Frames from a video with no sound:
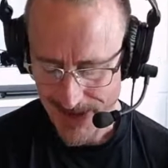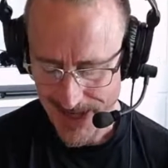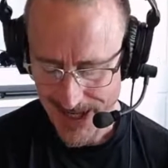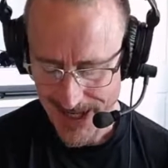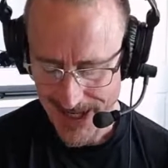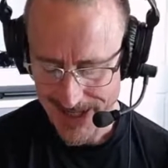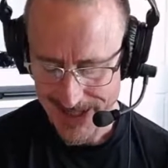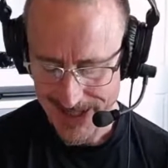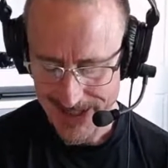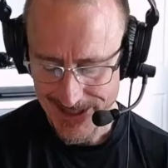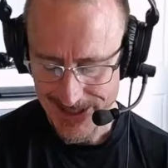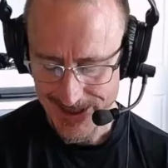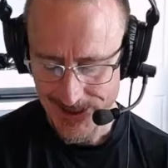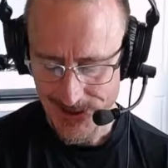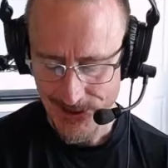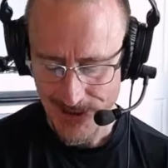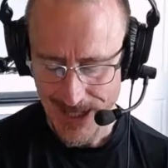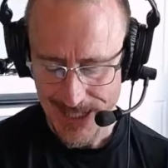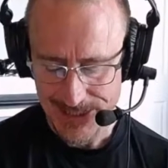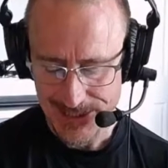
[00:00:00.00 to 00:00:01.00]
and in
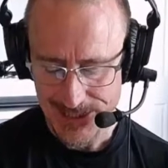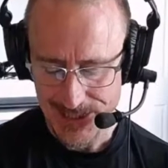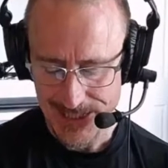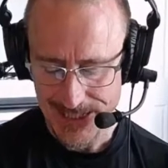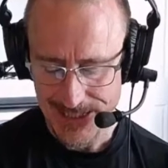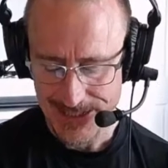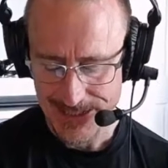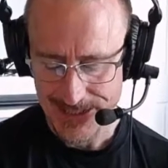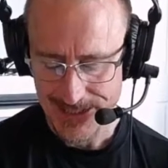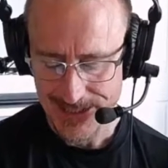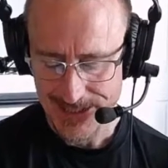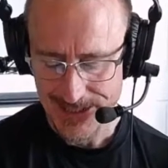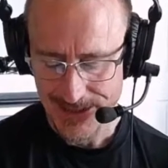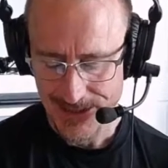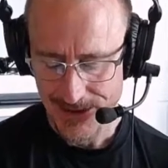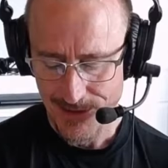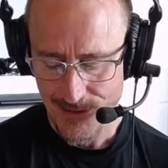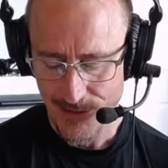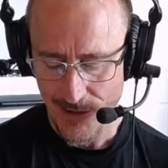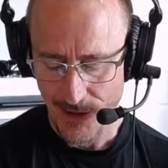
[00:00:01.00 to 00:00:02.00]
Christ Jesus
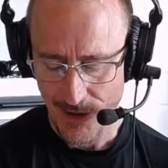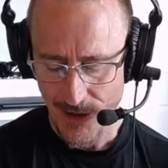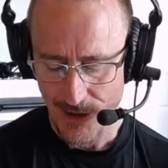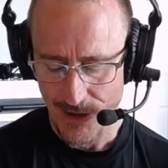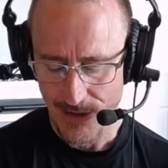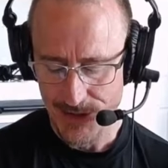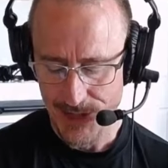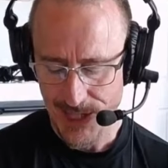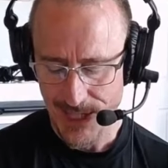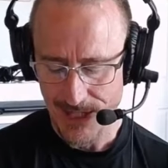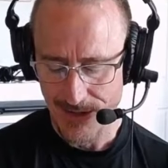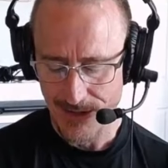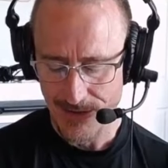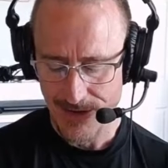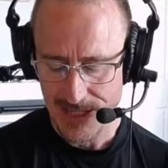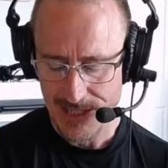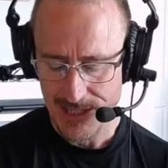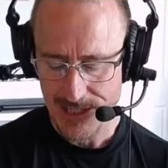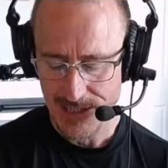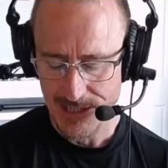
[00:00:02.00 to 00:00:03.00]
through all
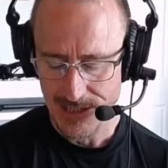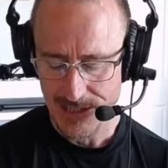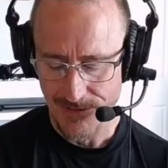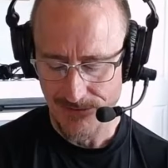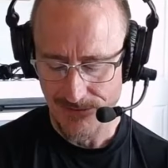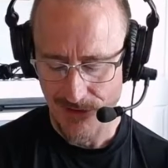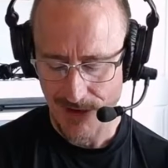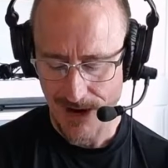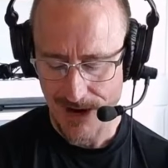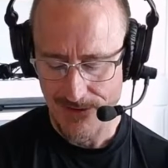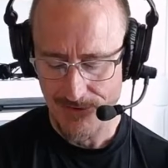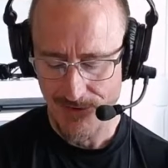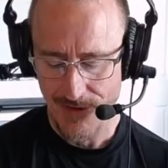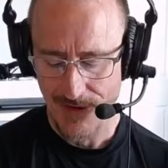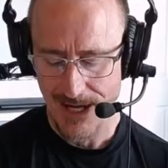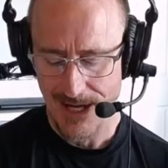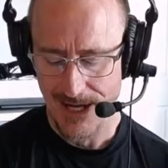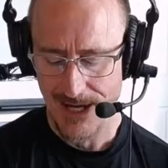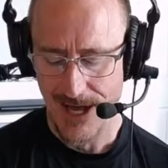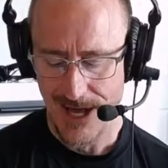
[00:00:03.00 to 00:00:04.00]
generations
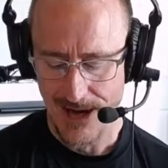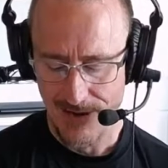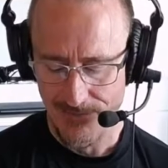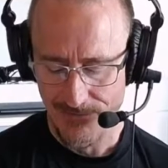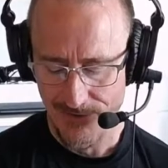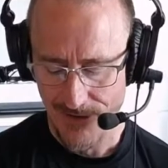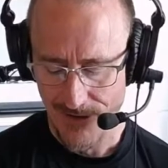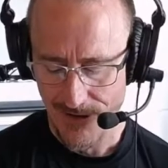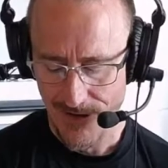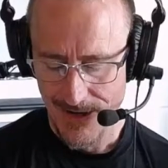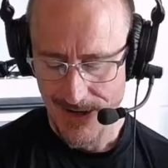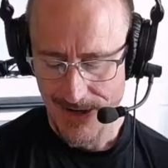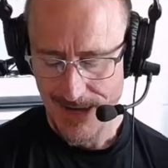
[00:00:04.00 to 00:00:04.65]
forever and ever.